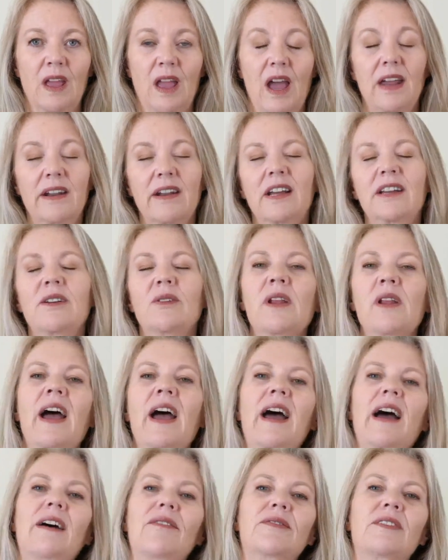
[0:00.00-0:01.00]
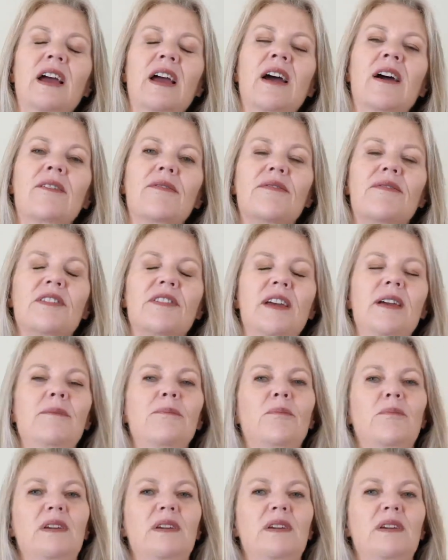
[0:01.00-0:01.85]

And I don't have to have them